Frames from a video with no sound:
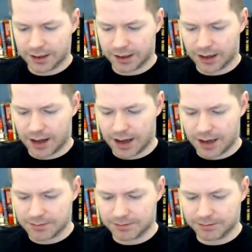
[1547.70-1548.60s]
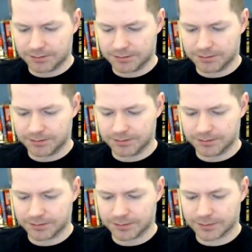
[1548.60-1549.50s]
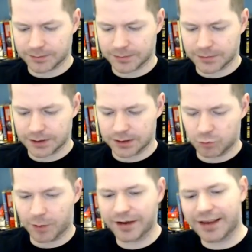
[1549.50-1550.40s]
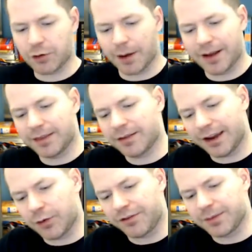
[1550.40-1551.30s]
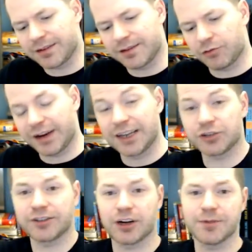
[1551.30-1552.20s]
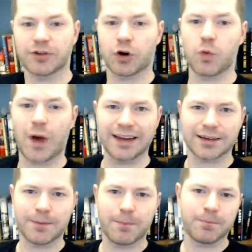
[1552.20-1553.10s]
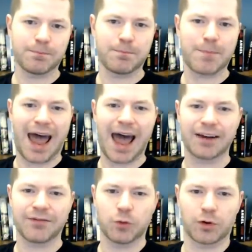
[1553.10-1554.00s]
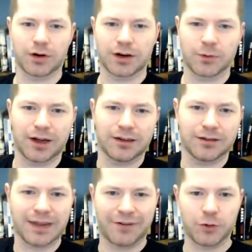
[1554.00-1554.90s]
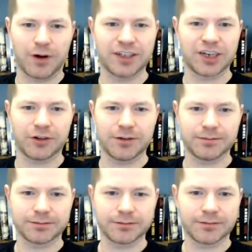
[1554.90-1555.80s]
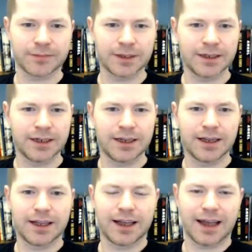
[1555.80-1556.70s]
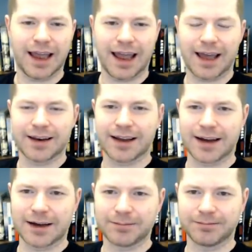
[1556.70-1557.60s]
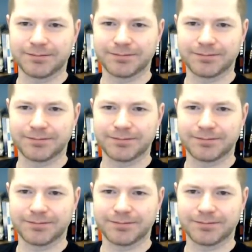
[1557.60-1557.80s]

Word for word: Um, one big takeaway about takeaway from this is that re-entry tournaments are quite bad for well everyone in general, and um,